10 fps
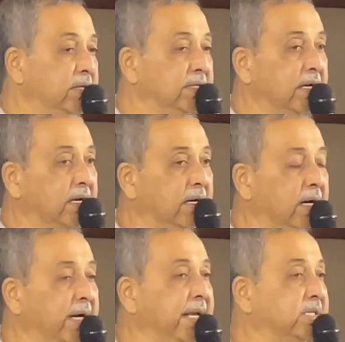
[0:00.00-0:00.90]
the
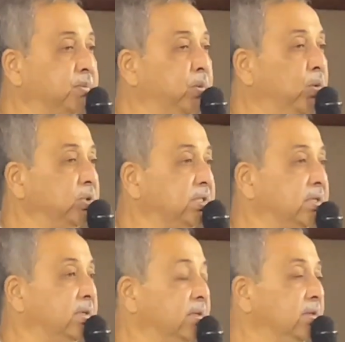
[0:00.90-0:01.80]

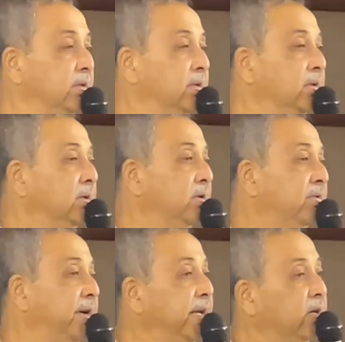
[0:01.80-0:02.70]
unexposed
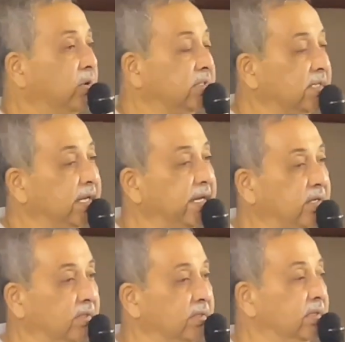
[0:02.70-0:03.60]
ferric
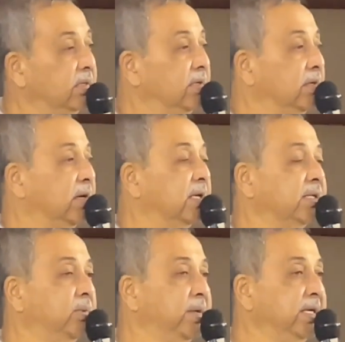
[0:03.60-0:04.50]
oxalate.
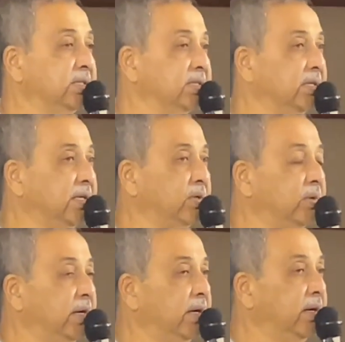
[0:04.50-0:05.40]
Otherwise, it
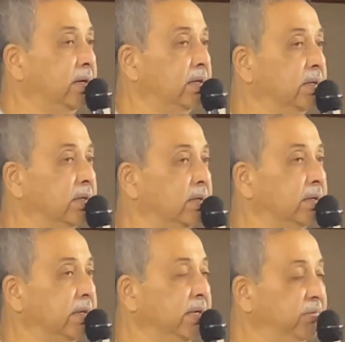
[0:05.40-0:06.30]
will,
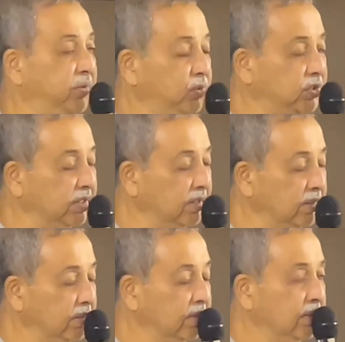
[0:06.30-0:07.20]
in
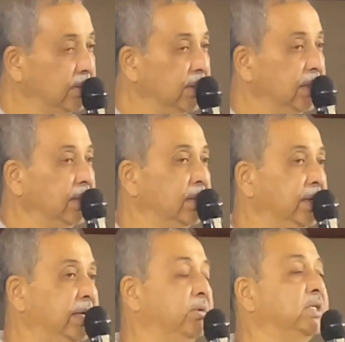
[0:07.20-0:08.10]
future,
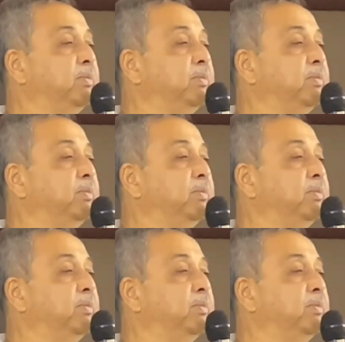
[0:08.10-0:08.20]
it will